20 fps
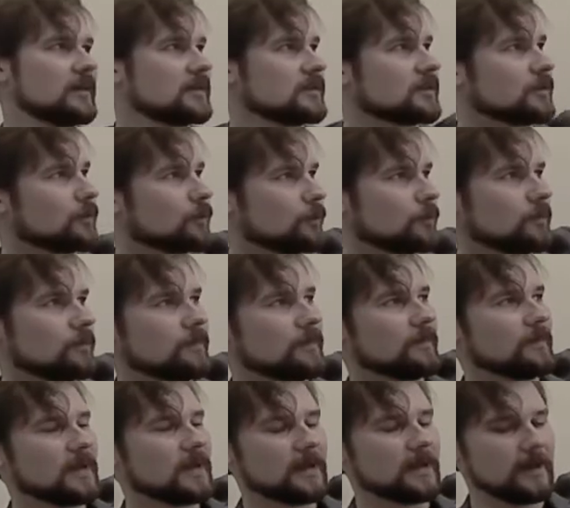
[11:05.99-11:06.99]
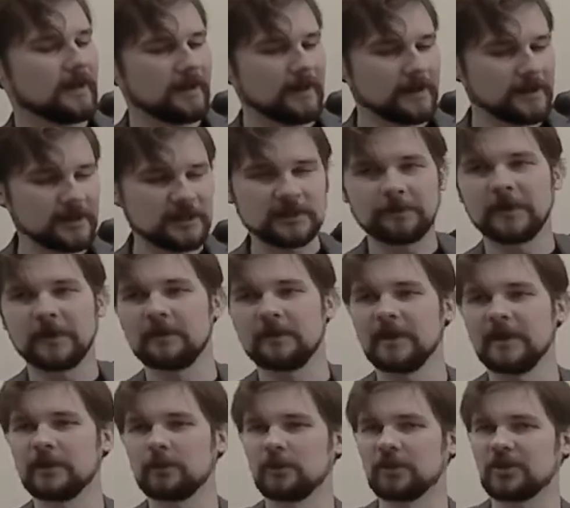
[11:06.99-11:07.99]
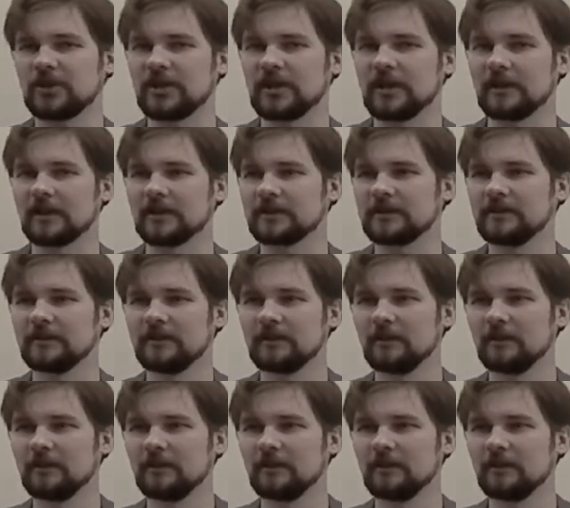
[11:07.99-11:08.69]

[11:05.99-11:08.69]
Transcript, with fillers: So an experiment which tells us